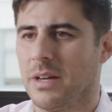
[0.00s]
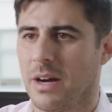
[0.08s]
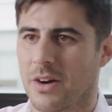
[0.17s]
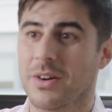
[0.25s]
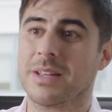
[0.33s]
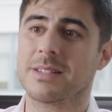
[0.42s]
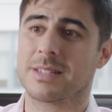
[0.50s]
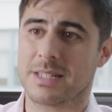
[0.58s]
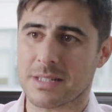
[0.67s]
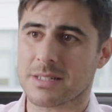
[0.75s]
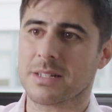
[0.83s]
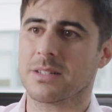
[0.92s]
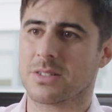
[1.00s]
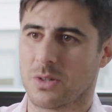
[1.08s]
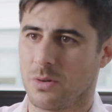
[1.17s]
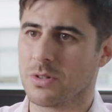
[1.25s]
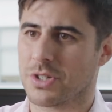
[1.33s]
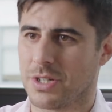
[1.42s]
there are existing
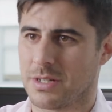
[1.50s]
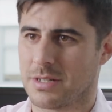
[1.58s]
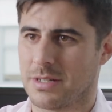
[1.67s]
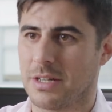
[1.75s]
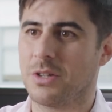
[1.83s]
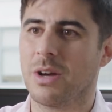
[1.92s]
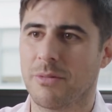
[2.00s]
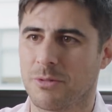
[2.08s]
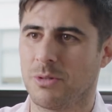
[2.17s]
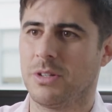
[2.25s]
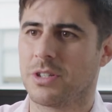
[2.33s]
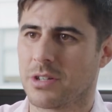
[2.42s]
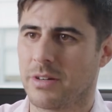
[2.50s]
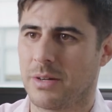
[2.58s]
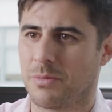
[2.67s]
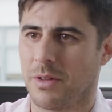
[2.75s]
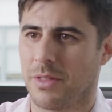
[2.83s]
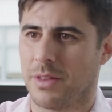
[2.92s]
solutions that you have to
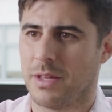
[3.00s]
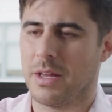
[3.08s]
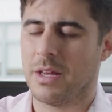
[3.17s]
integrate with.